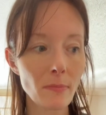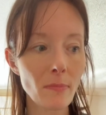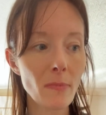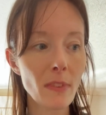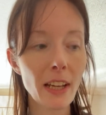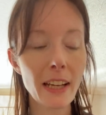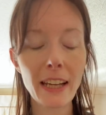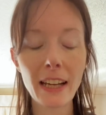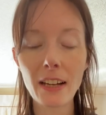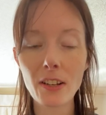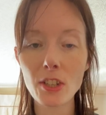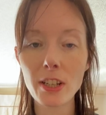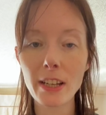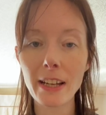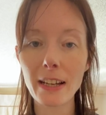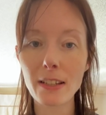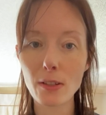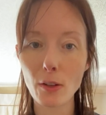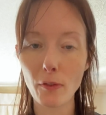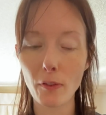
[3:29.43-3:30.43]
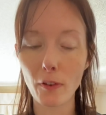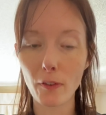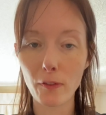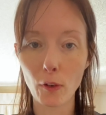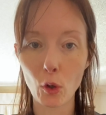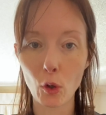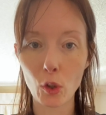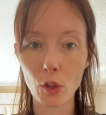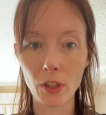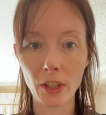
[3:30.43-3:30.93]
He actually has her for
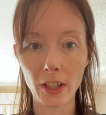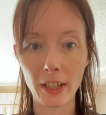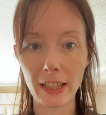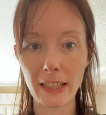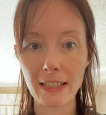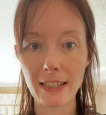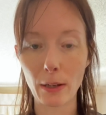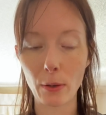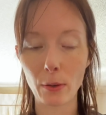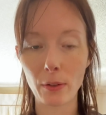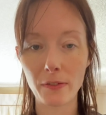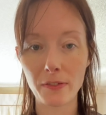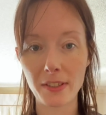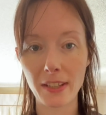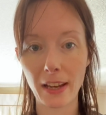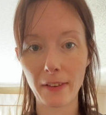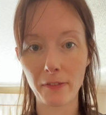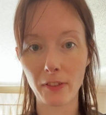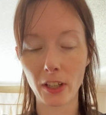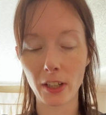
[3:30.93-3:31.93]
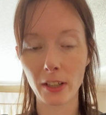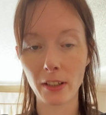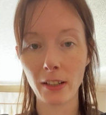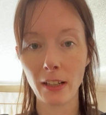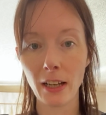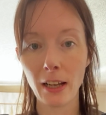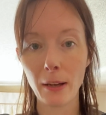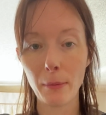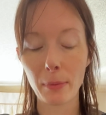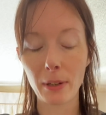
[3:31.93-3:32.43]
4 nights out of 7
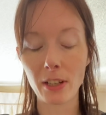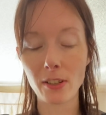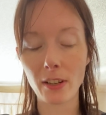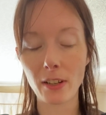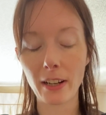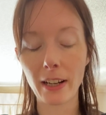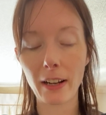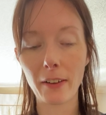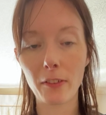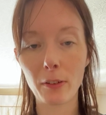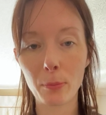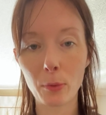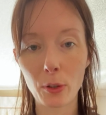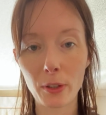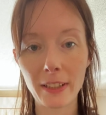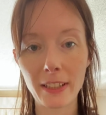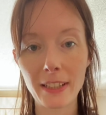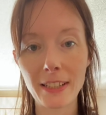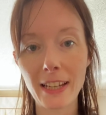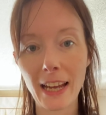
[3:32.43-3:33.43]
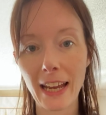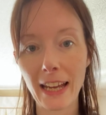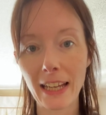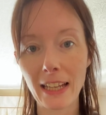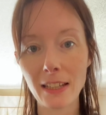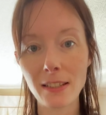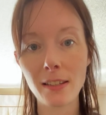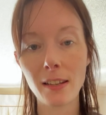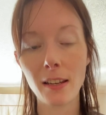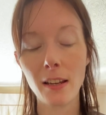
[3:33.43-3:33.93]
because I have her more in the
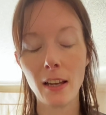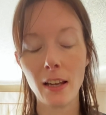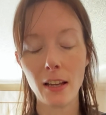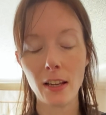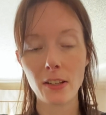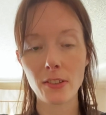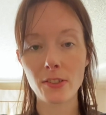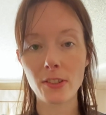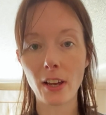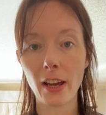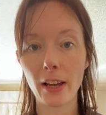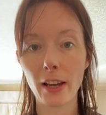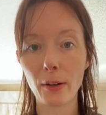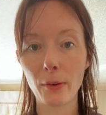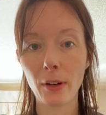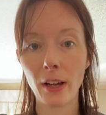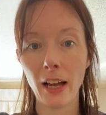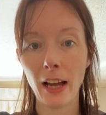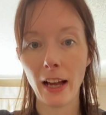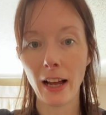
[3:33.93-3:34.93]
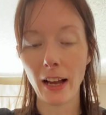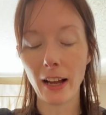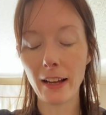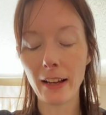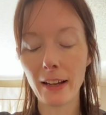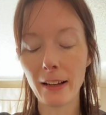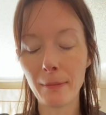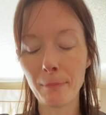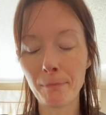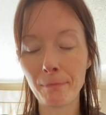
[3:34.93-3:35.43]
days. So
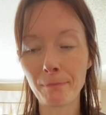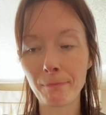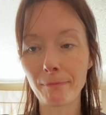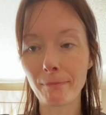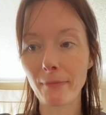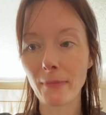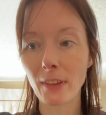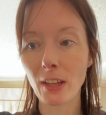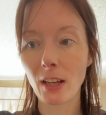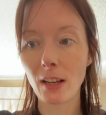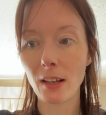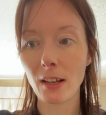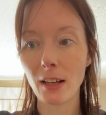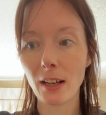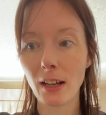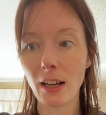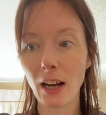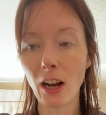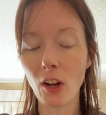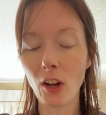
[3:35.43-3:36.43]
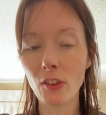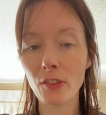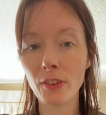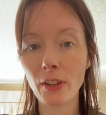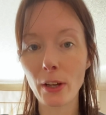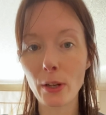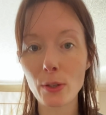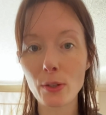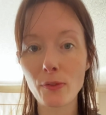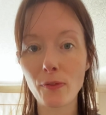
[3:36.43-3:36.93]
on
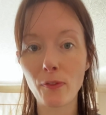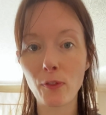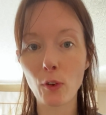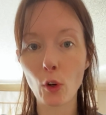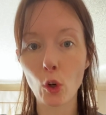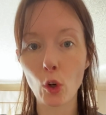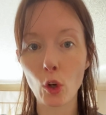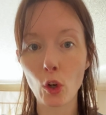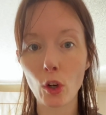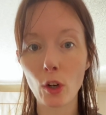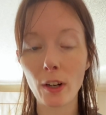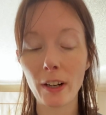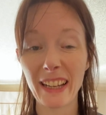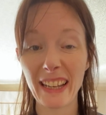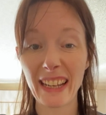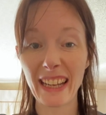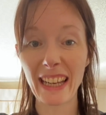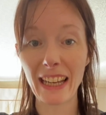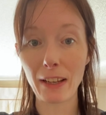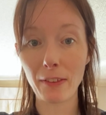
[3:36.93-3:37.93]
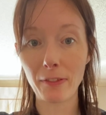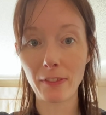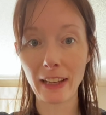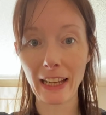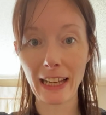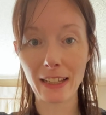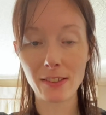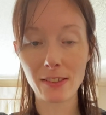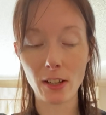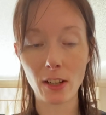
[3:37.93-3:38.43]
those 4
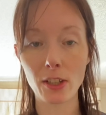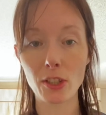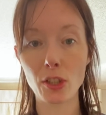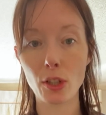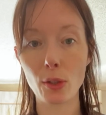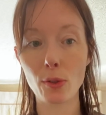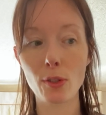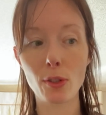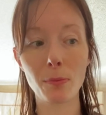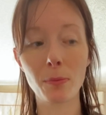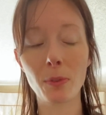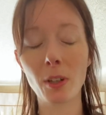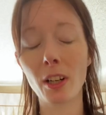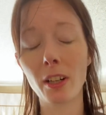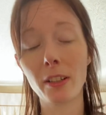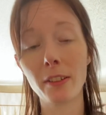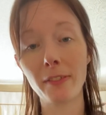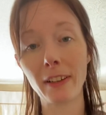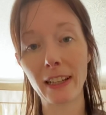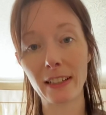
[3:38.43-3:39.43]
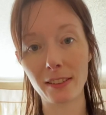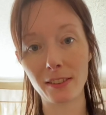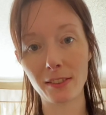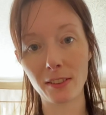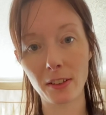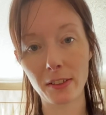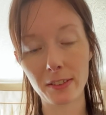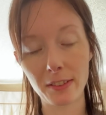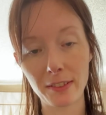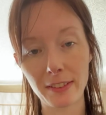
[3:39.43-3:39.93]
evenings, I do some kind of
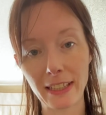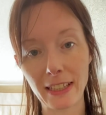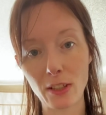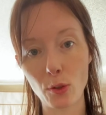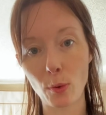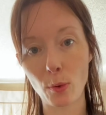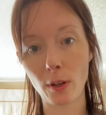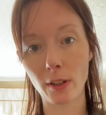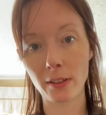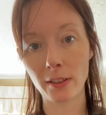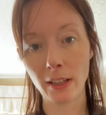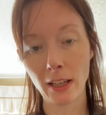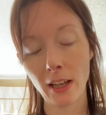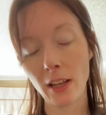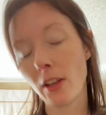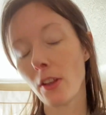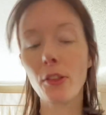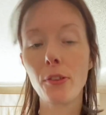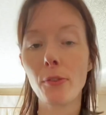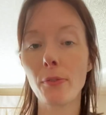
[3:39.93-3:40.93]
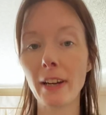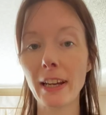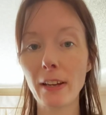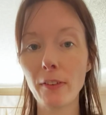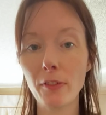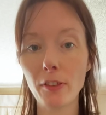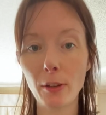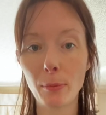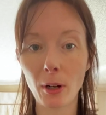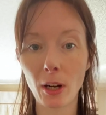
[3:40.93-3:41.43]
exercise on each one. 3
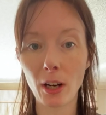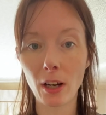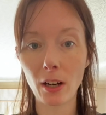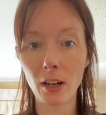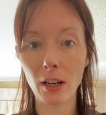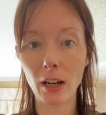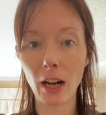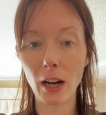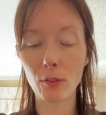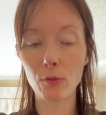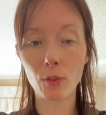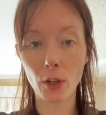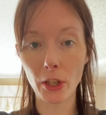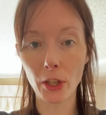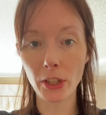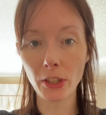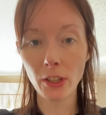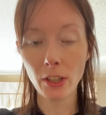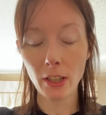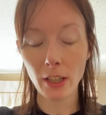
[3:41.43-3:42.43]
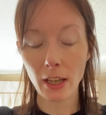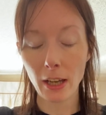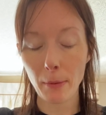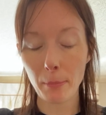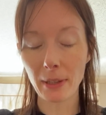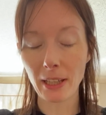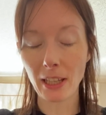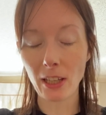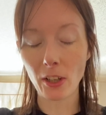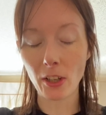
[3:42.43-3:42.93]
of them are a run
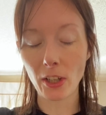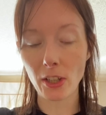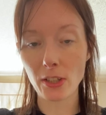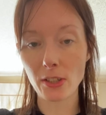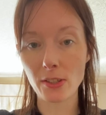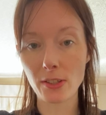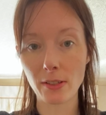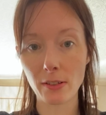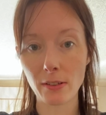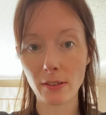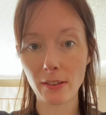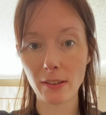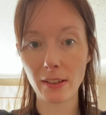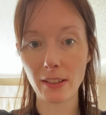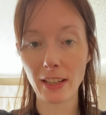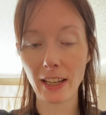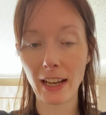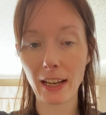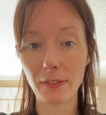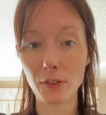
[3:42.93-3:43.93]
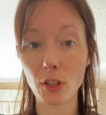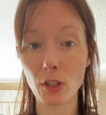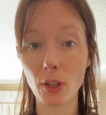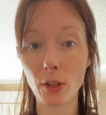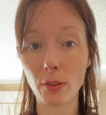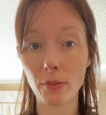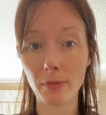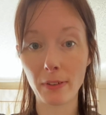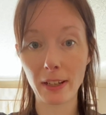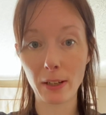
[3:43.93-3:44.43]
because you have to do
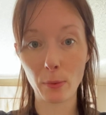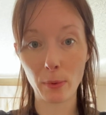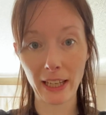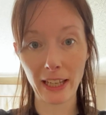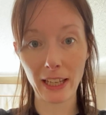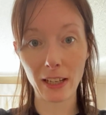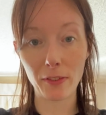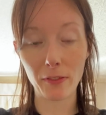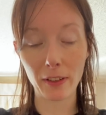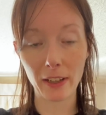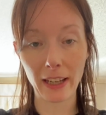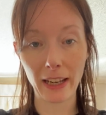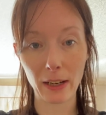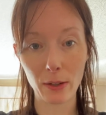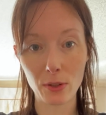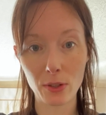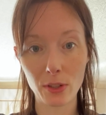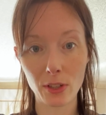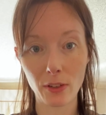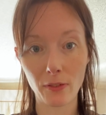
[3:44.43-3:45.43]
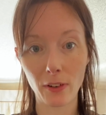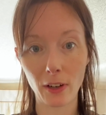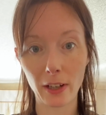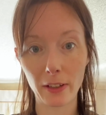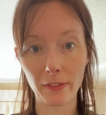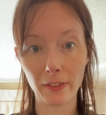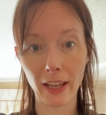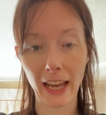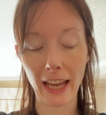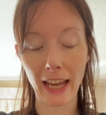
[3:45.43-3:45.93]
3 a week for Couch to
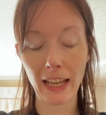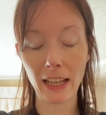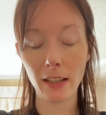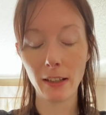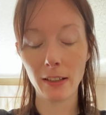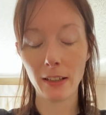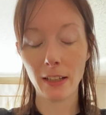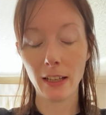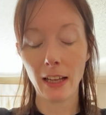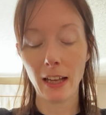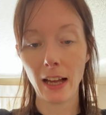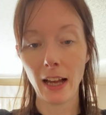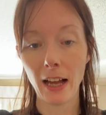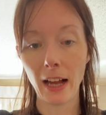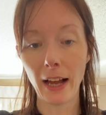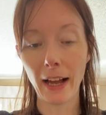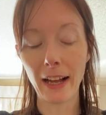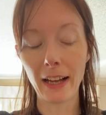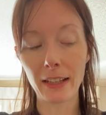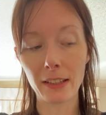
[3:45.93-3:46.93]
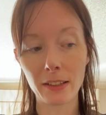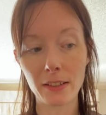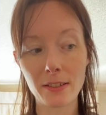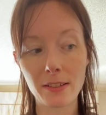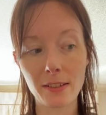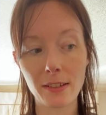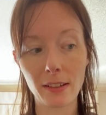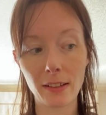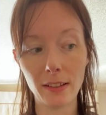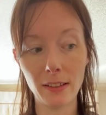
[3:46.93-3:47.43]
5k.
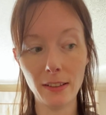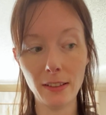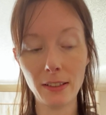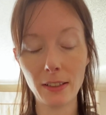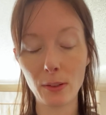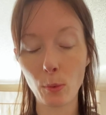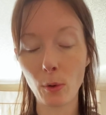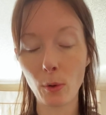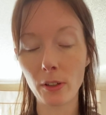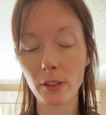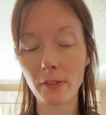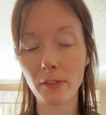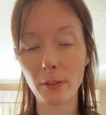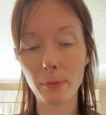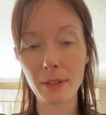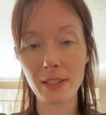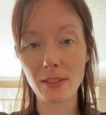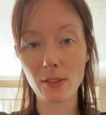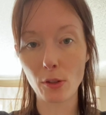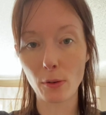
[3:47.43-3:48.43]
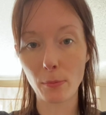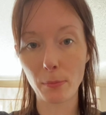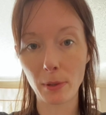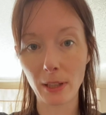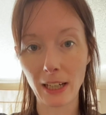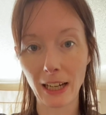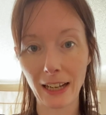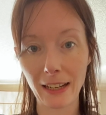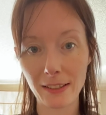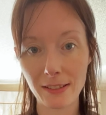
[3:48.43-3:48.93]
And one of them is a Zumba
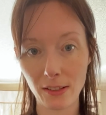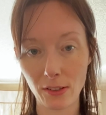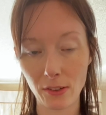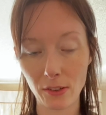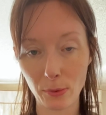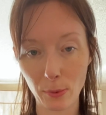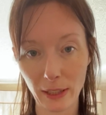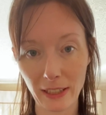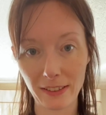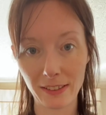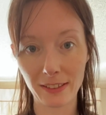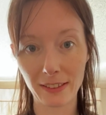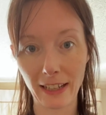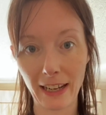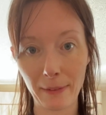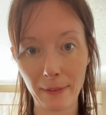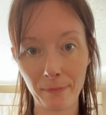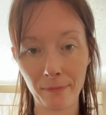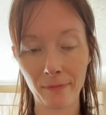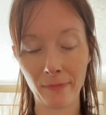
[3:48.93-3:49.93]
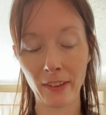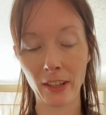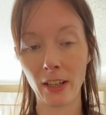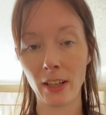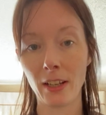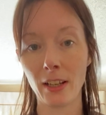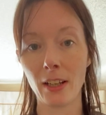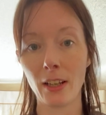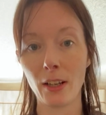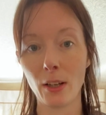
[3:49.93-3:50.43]
class on a Wednesday,
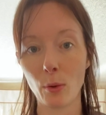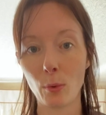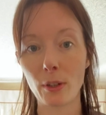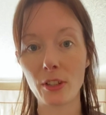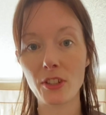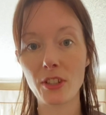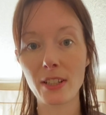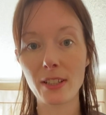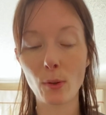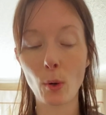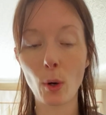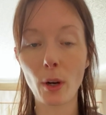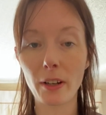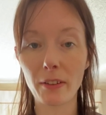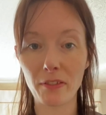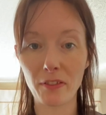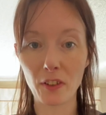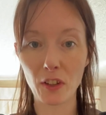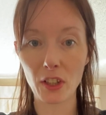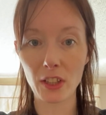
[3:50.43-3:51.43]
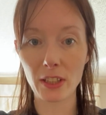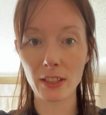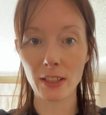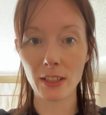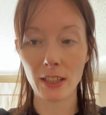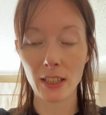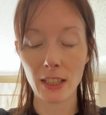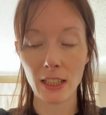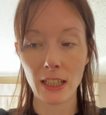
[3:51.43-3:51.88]
which is quite fun.